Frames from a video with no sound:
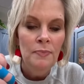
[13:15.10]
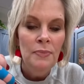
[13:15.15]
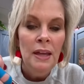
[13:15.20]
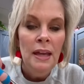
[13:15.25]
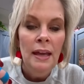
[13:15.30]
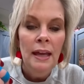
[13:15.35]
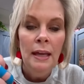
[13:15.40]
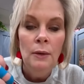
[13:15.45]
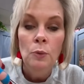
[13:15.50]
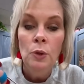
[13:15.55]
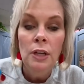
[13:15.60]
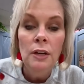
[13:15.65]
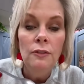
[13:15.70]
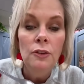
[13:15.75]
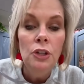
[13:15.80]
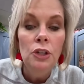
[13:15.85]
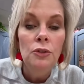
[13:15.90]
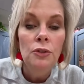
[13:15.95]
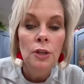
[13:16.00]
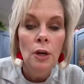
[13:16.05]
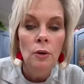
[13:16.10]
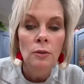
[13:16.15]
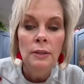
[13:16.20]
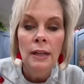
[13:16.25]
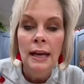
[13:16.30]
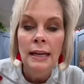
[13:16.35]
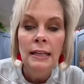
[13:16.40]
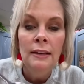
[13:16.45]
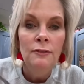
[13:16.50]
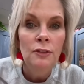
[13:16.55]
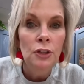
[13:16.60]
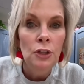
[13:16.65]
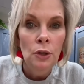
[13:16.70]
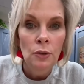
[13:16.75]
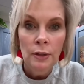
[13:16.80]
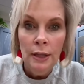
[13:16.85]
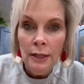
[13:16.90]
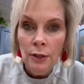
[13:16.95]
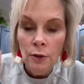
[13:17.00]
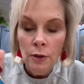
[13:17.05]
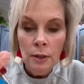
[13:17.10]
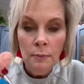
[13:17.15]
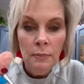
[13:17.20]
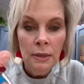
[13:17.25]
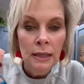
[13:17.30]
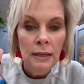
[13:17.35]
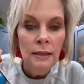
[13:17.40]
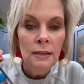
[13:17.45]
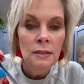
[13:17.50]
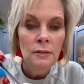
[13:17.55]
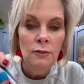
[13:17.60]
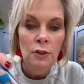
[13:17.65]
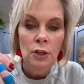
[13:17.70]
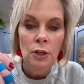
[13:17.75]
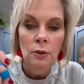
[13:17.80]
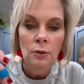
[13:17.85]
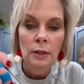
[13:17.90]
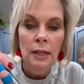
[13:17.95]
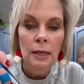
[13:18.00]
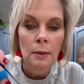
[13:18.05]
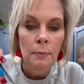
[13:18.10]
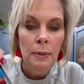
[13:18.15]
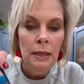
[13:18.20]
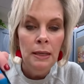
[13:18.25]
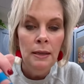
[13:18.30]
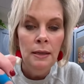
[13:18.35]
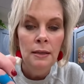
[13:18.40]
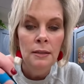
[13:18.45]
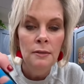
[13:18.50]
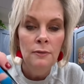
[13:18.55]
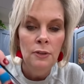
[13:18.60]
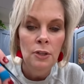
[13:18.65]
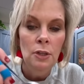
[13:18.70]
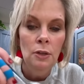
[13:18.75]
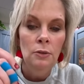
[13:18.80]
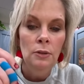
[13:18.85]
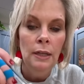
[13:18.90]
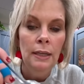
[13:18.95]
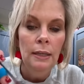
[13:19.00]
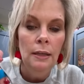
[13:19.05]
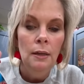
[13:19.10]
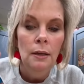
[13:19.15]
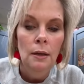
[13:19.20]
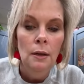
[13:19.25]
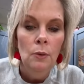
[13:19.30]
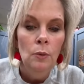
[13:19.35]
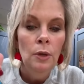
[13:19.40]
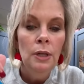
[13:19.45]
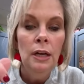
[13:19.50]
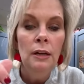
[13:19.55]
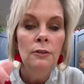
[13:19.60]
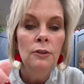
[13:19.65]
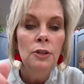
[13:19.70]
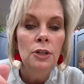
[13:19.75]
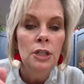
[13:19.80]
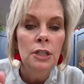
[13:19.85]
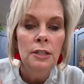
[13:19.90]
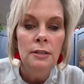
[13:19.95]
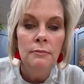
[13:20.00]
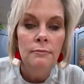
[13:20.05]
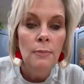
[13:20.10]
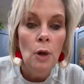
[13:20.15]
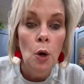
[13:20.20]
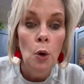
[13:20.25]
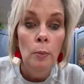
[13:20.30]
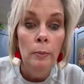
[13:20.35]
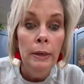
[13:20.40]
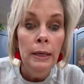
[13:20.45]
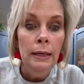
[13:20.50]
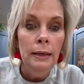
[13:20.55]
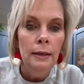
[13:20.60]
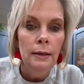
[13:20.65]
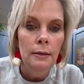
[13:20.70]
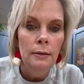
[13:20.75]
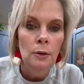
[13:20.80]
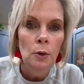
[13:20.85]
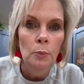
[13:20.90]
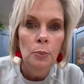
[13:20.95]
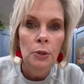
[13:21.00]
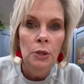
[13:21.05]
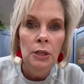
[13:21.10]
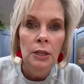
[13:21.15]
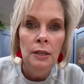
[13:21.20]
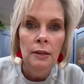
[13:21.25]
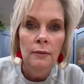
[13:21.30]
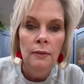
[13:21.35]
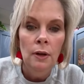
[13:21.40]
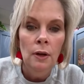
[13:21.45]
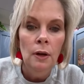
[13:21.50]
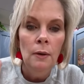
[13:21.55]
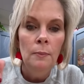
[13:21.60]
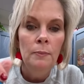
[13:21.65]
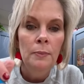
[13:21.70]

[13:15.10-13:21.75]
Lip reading: And whatever you don't like, if you don't like green beans, if you don't like peas, if you don't like whatever, just omit it. Don't put it in there.